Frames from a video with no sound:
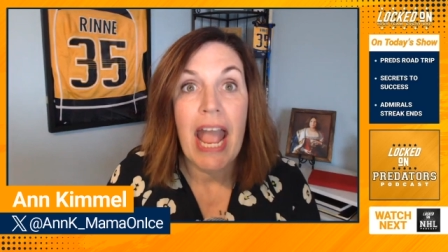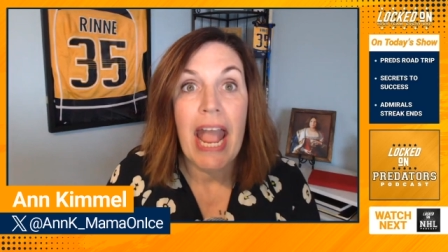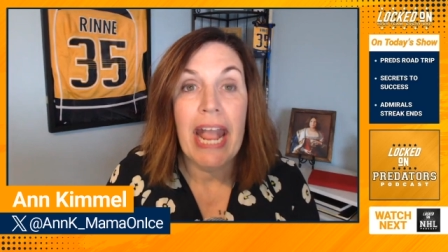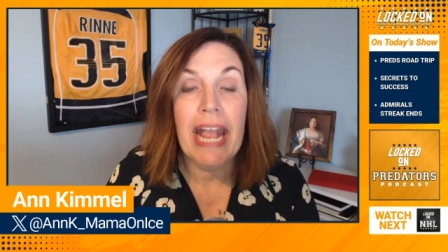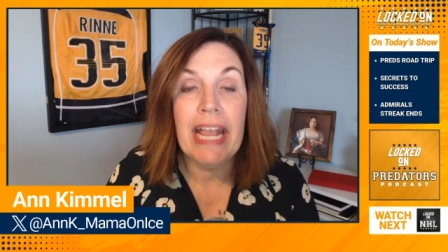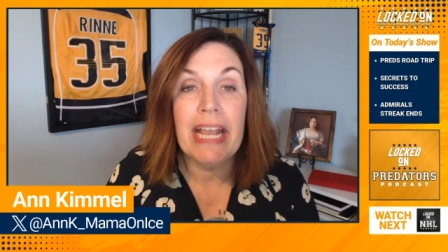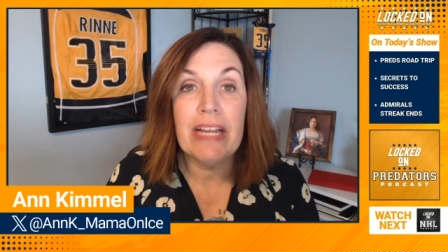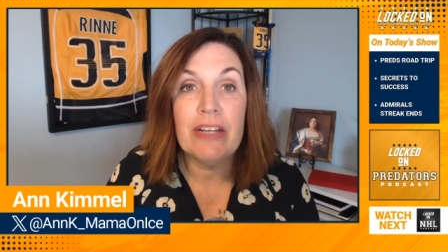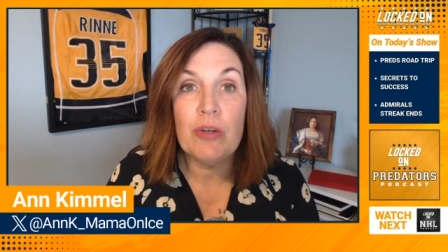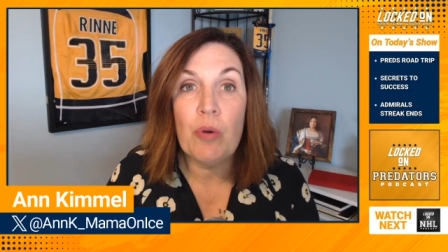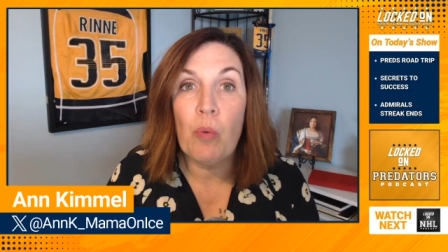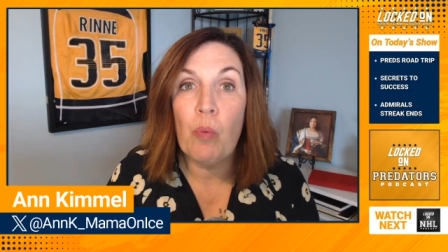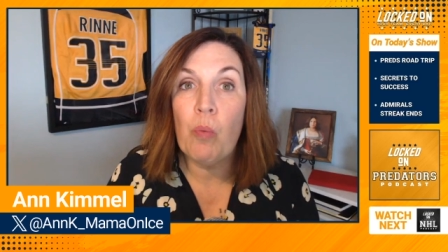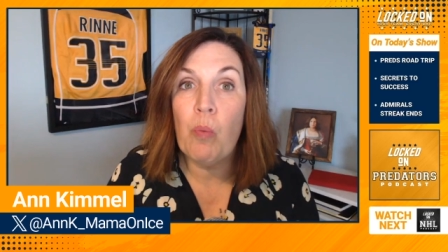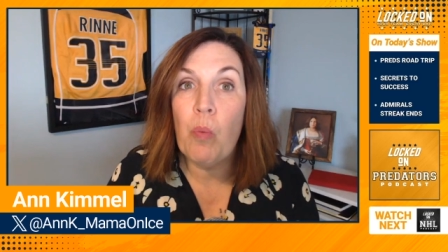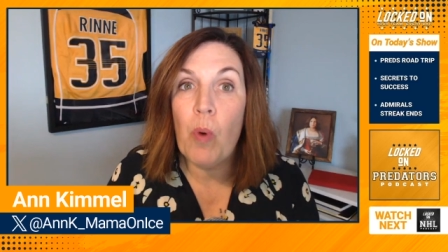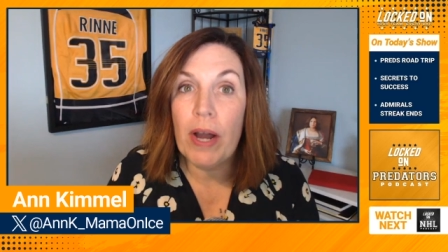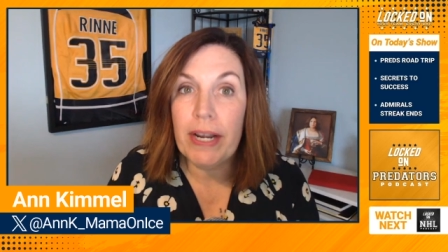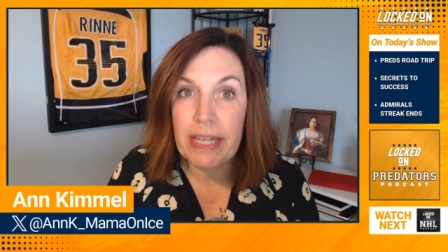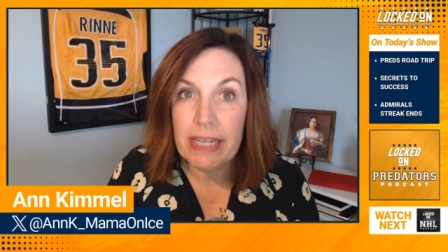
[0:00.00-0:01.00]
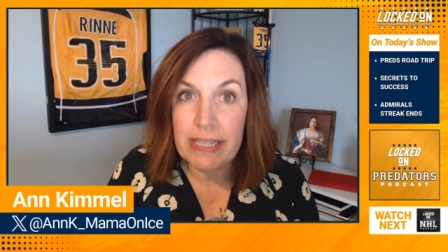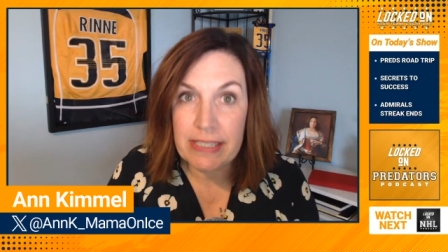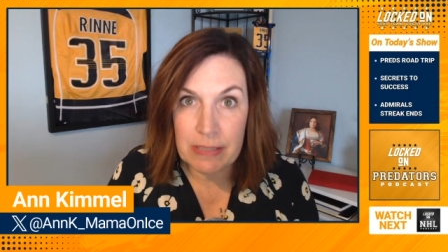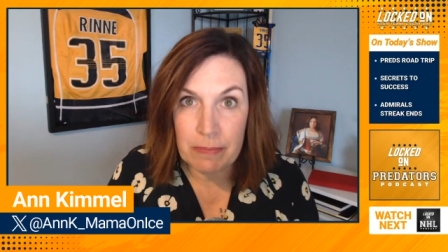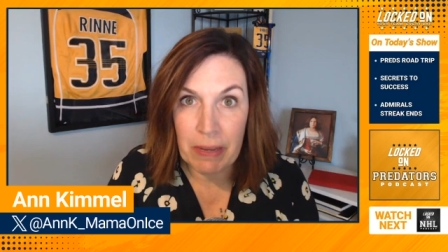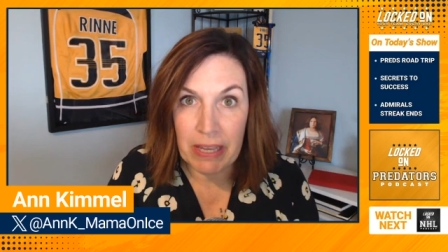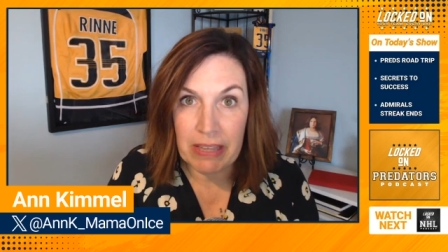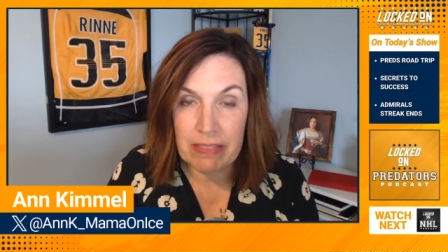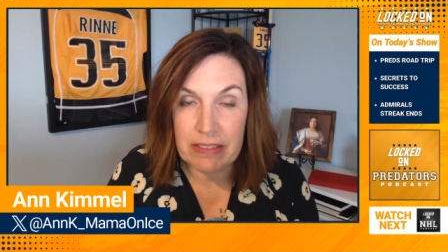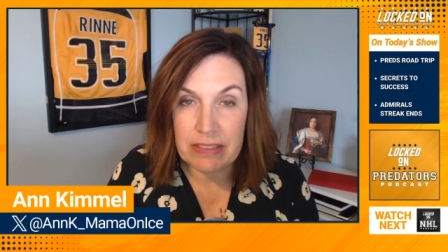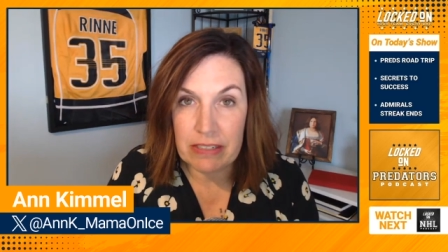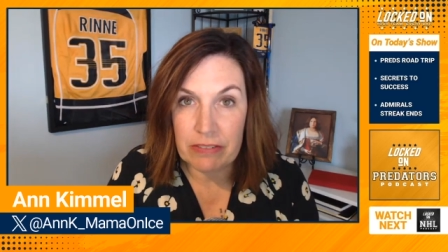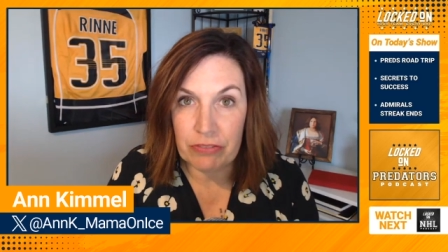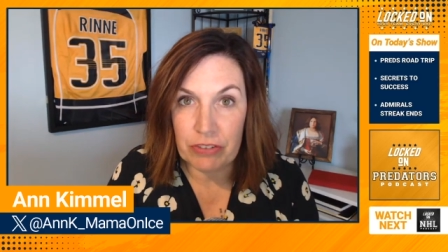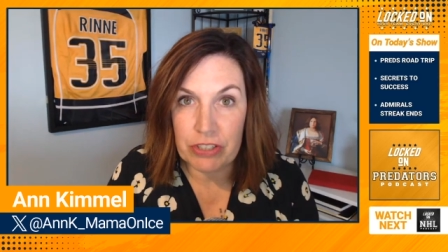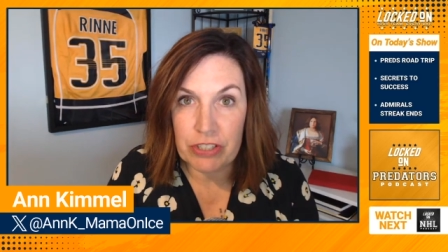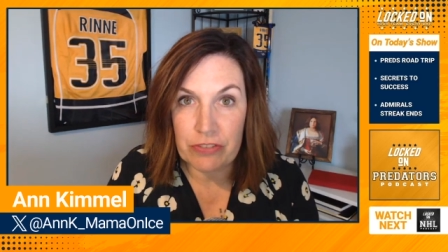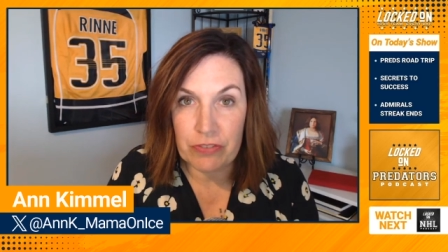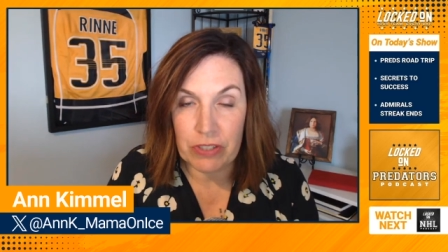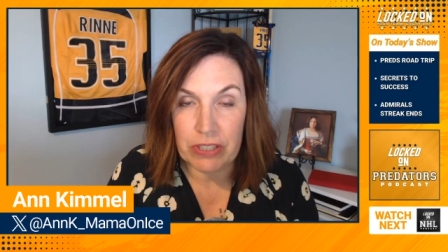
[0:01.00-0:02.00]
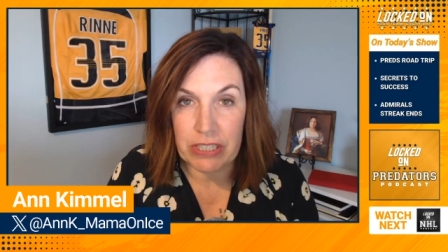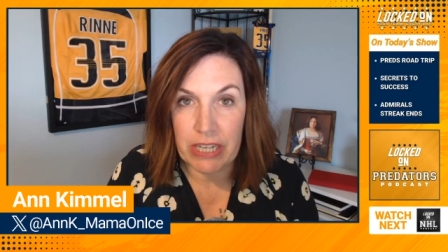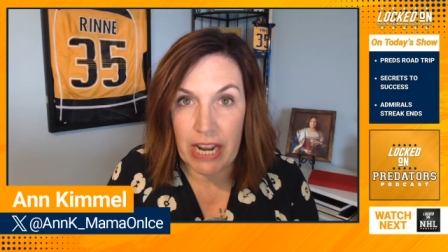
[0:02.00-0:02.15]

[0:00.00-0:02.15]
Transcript: and what has made the difference for the